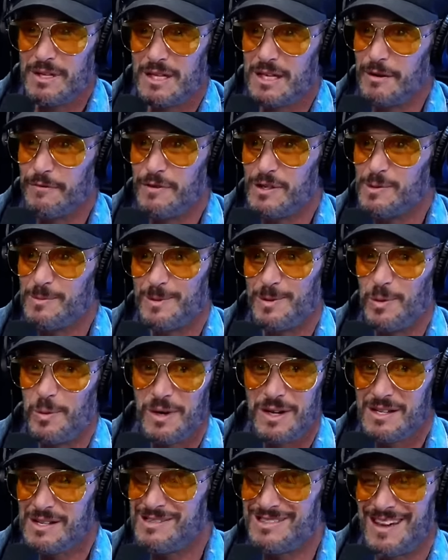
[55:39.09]
difference between what
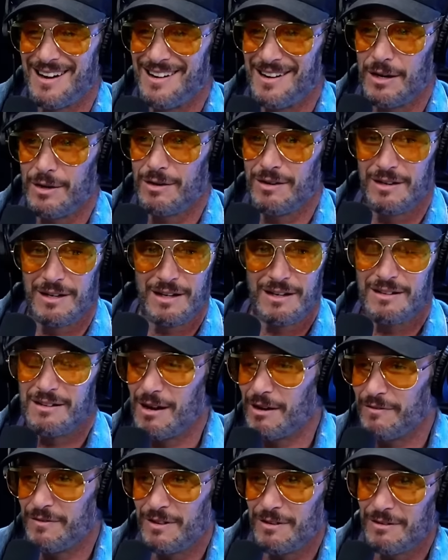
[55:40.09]
a senator and a
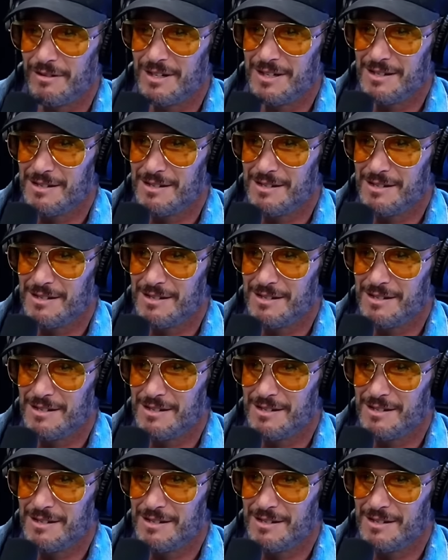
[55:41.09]
governor